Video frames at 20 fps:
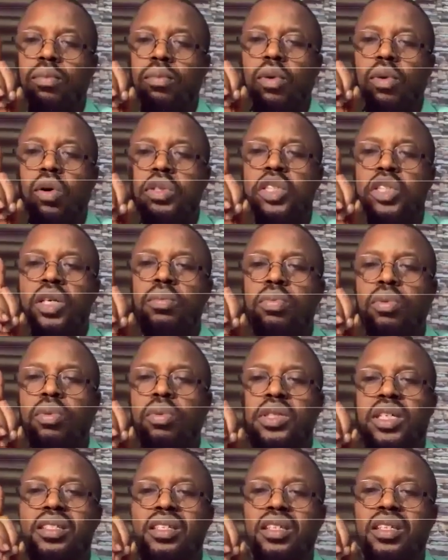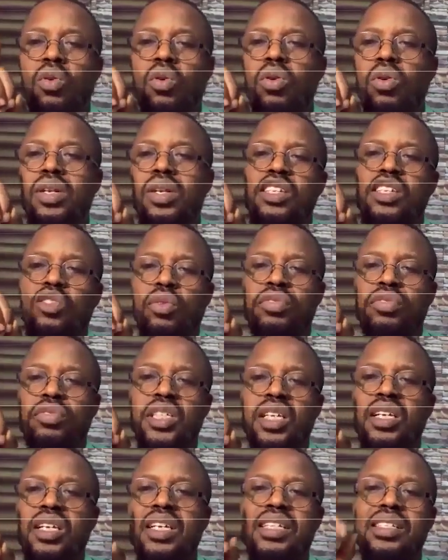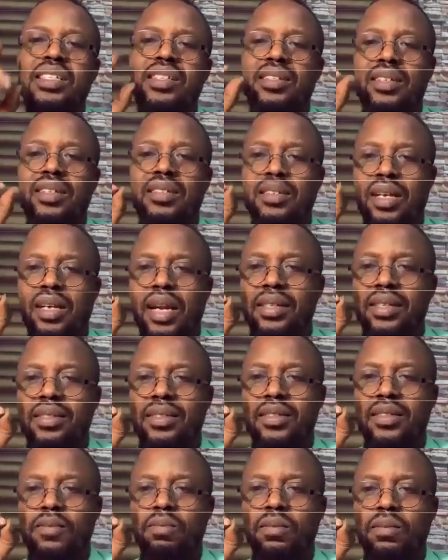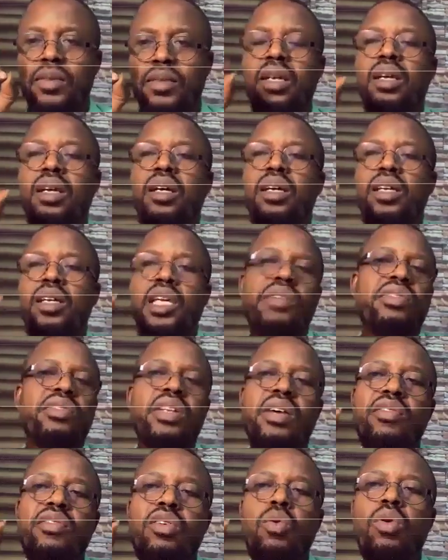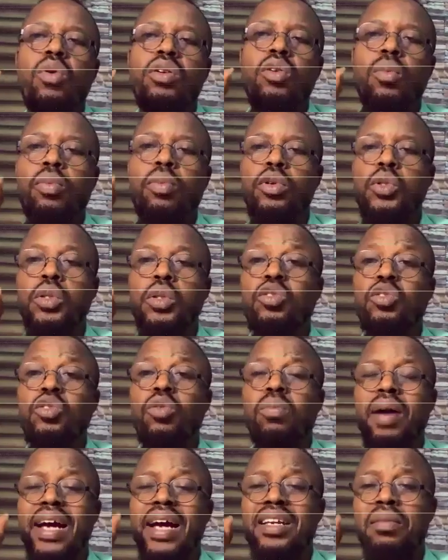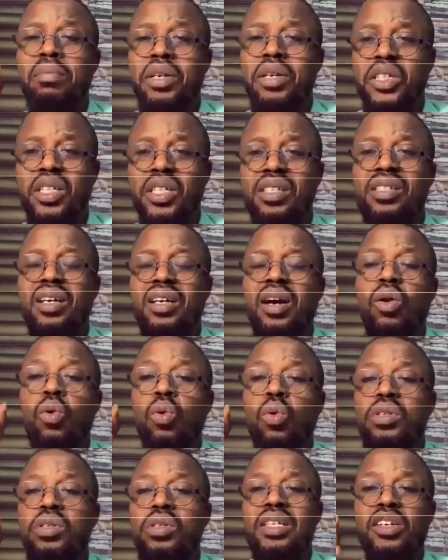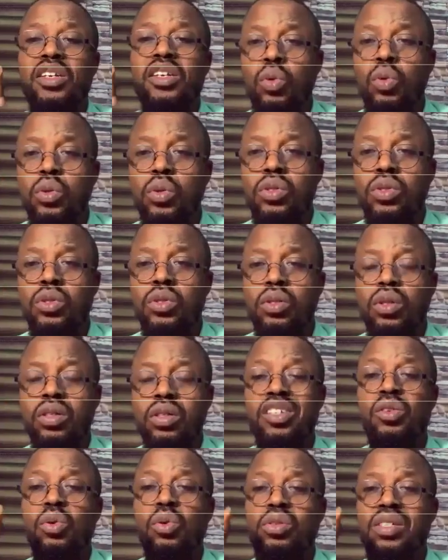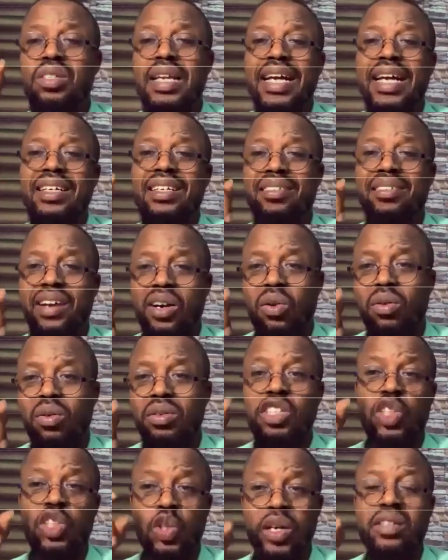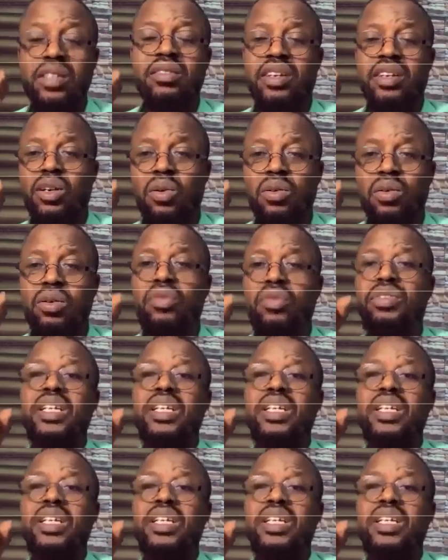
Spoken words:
blockchain project in the world that is sufficiently decentralized, giving everyone the opportunity to buy the machines that holds the nodes. The nodes is like the record, the joint record of